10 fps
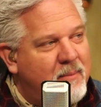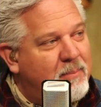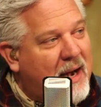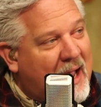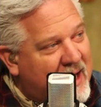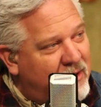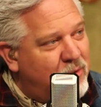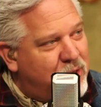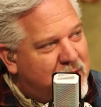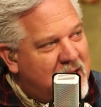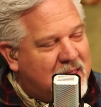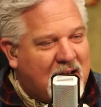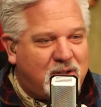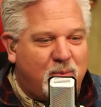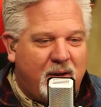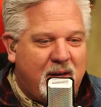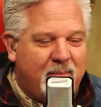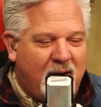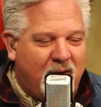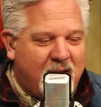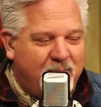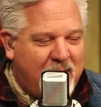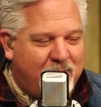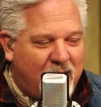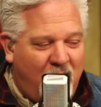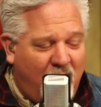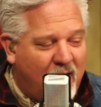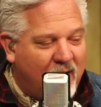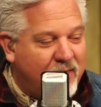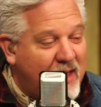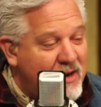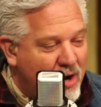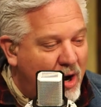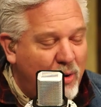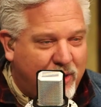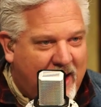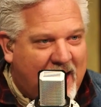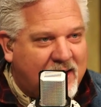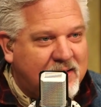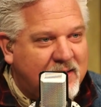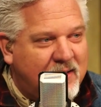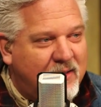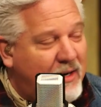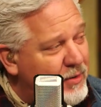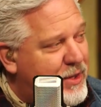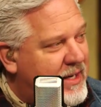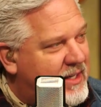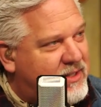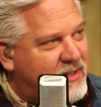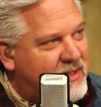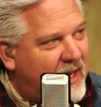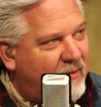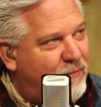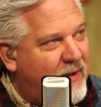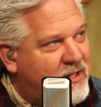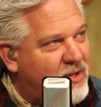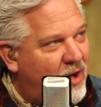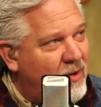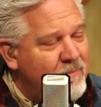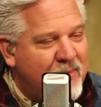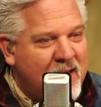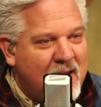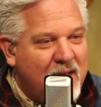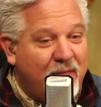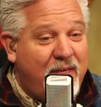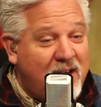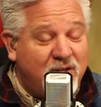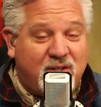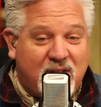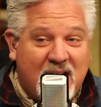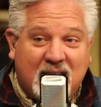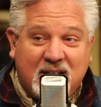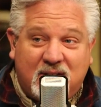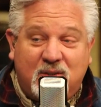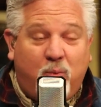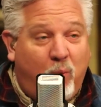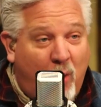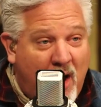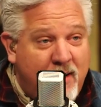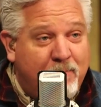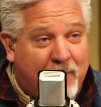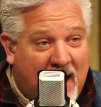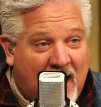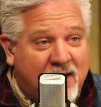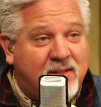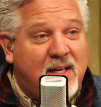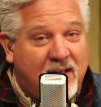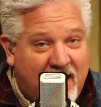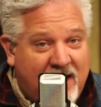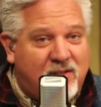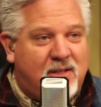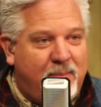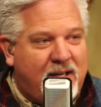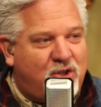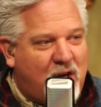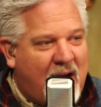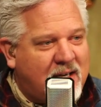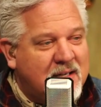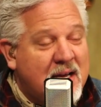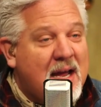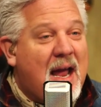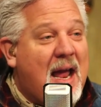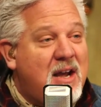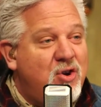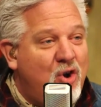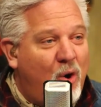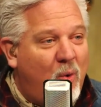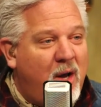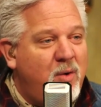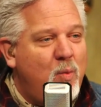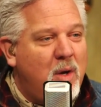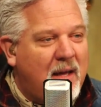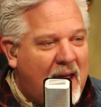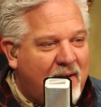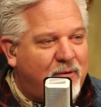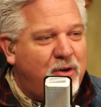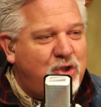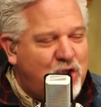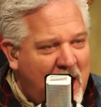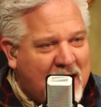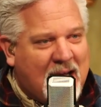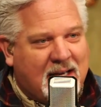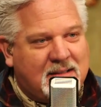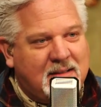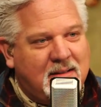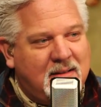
But I don't think that's where the American people are. They know that. They don't think this is a fix all. They just think this is one box that needs to be checked and no one will ever check it